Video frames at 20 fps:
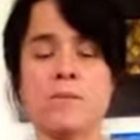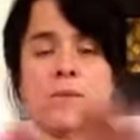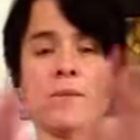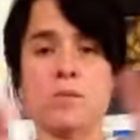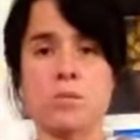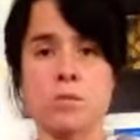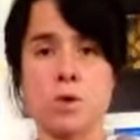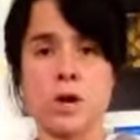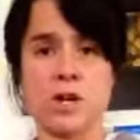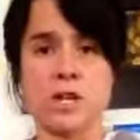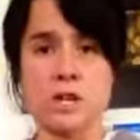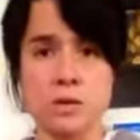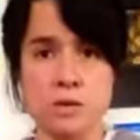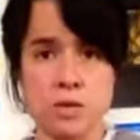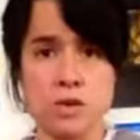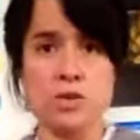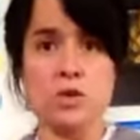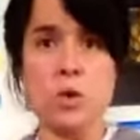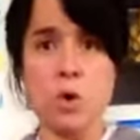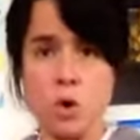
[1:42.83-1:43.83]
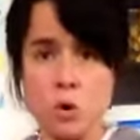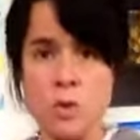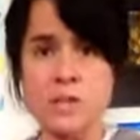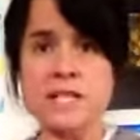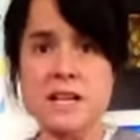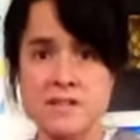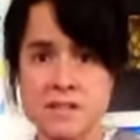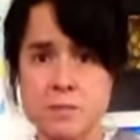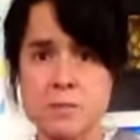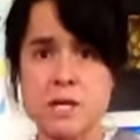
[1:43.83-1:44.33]
what you
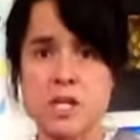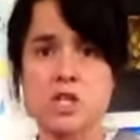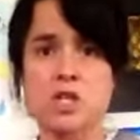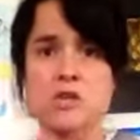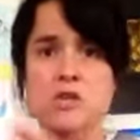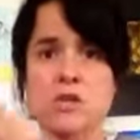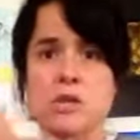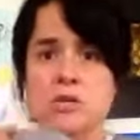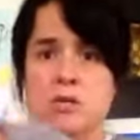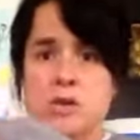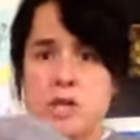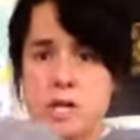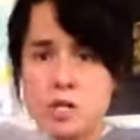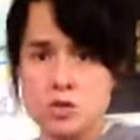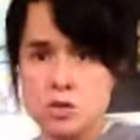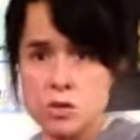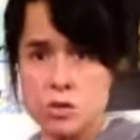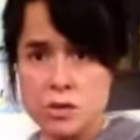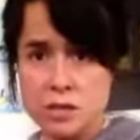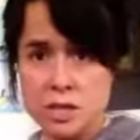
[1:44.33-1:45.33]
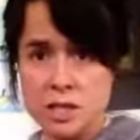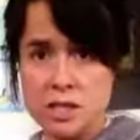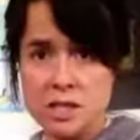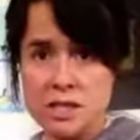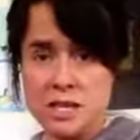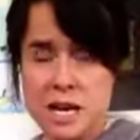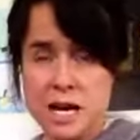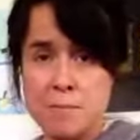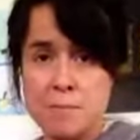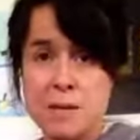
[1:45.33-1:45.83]
always have to make sure that you're introducing the
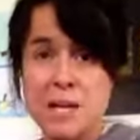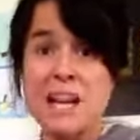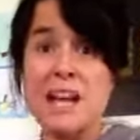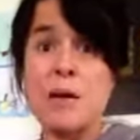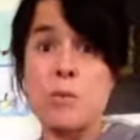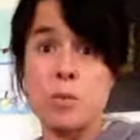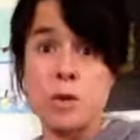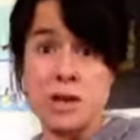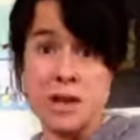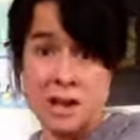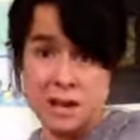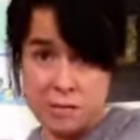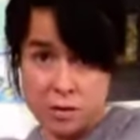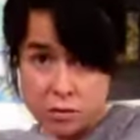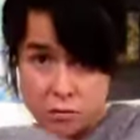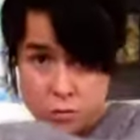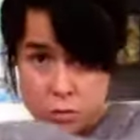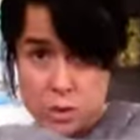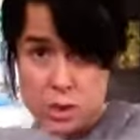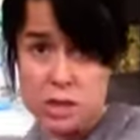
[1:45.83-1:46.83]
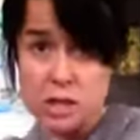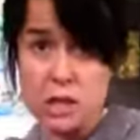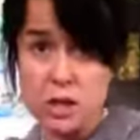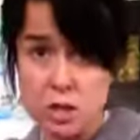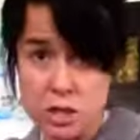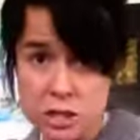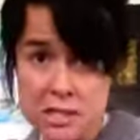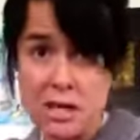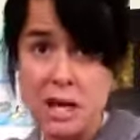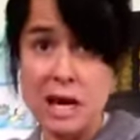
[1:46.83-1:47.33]
topic and have a really
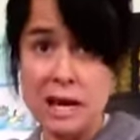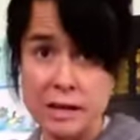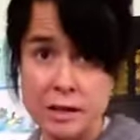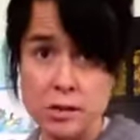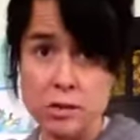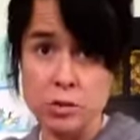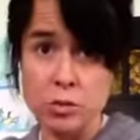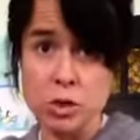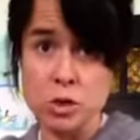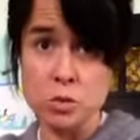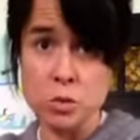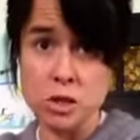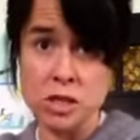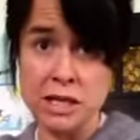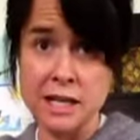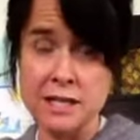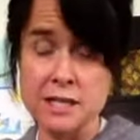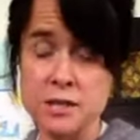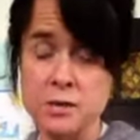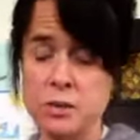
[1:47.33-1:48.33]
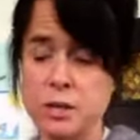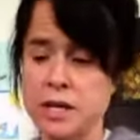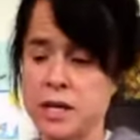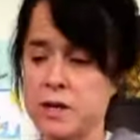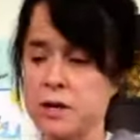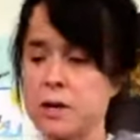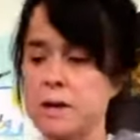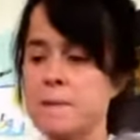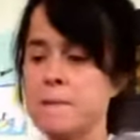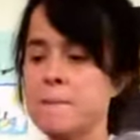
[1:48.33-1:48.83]
good title, which we're going to get to
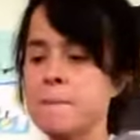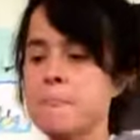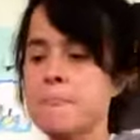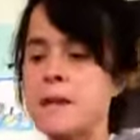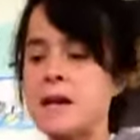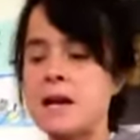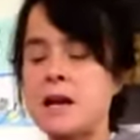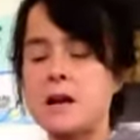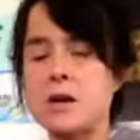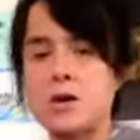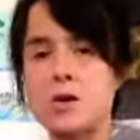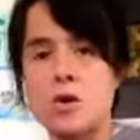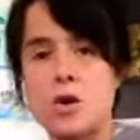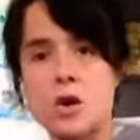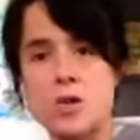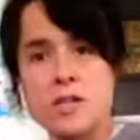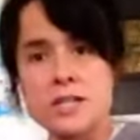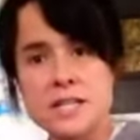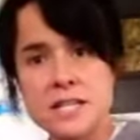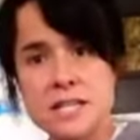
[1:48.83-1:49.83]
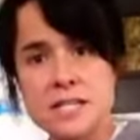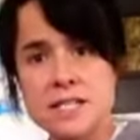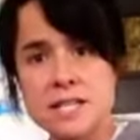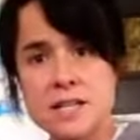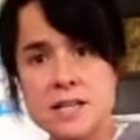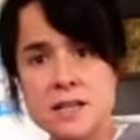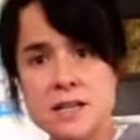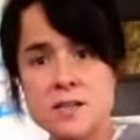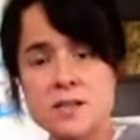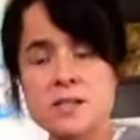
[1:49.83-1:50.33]
later, all the
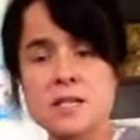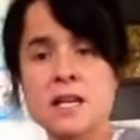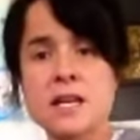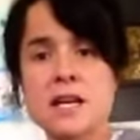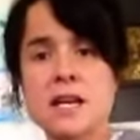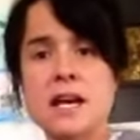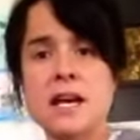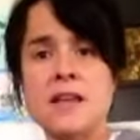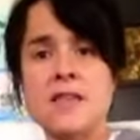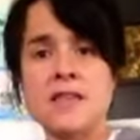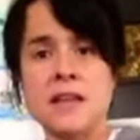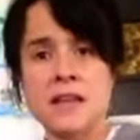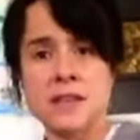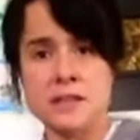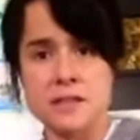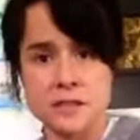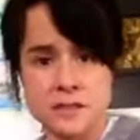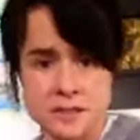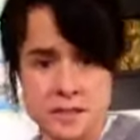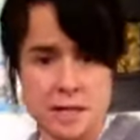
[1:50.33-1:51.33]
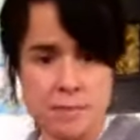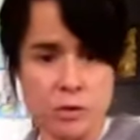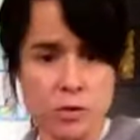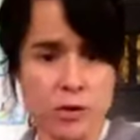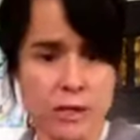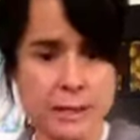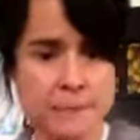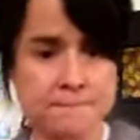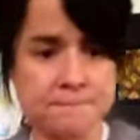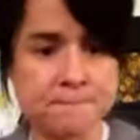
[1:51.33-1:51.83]
details, and then the
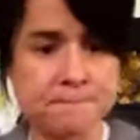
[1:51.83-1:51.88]
summary.